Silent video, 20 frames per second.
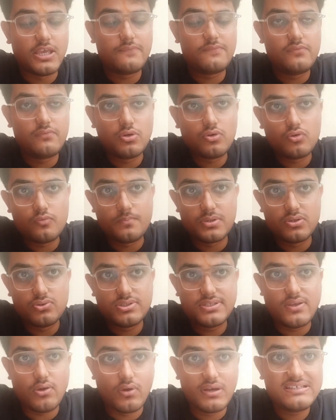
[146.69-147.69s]
If he want to
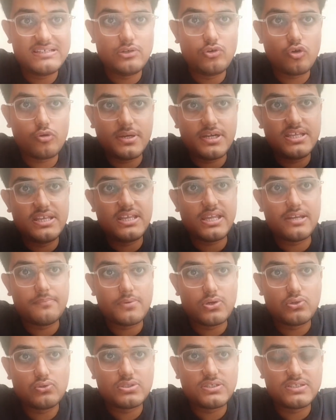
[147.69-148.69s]
produce the original document, he can
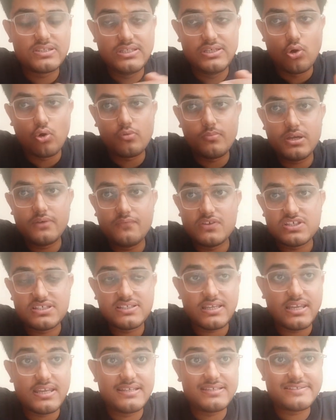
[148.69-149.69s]
produce the document which
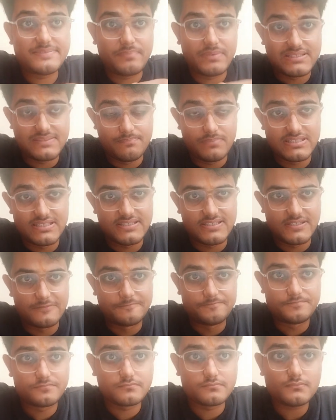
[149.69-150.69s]
is in his
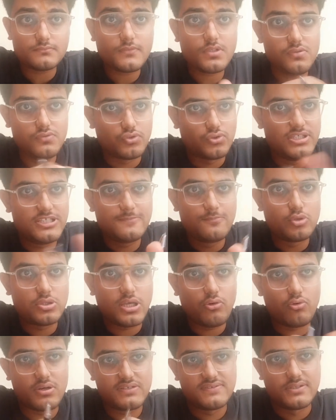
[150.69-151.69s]
possession. So these both
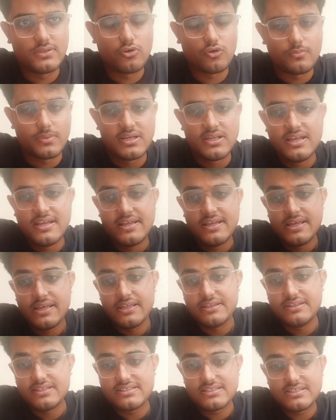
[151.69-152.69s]
are original document.
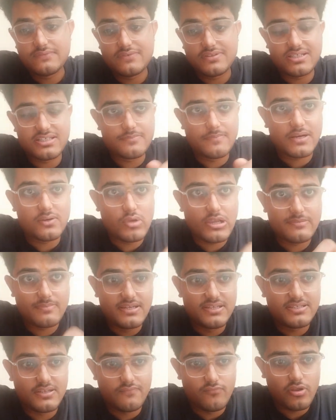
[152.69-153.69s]
This is with respect to
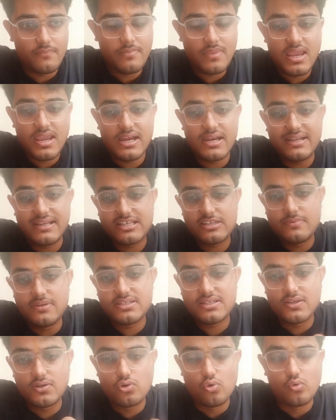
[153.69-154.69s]
explanation 1. And
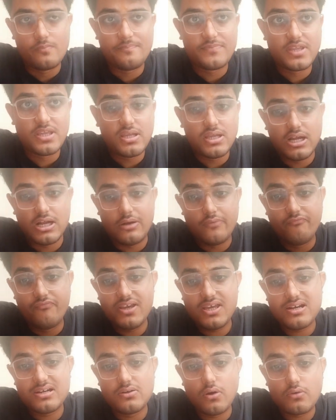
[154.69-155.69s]
explanation 2,
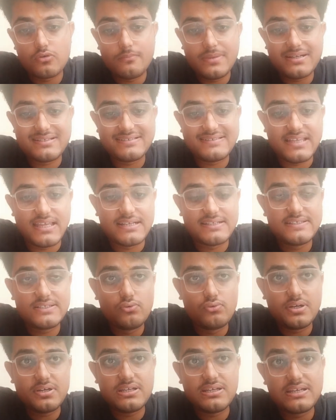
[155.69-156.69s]
where a document is
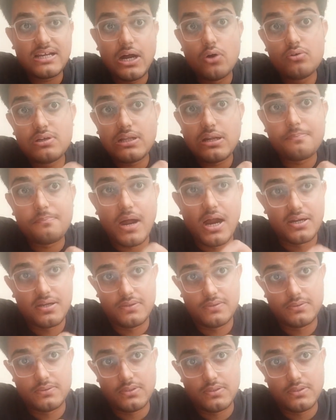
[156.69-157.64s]
executed in counterpart.